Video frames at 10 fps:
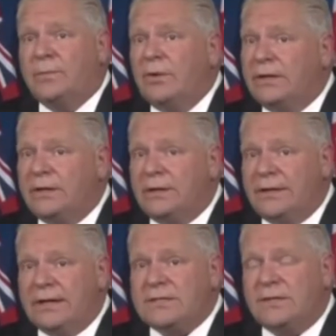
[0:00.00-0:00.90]
pointed out
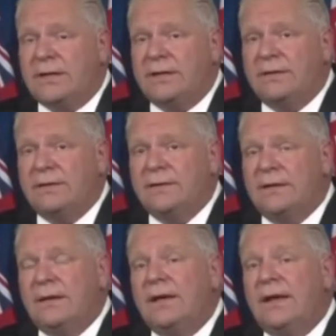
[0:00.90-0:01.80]
yesterday
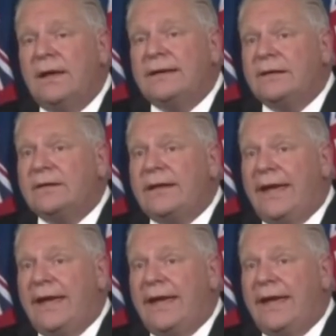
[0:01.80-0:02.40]
nearly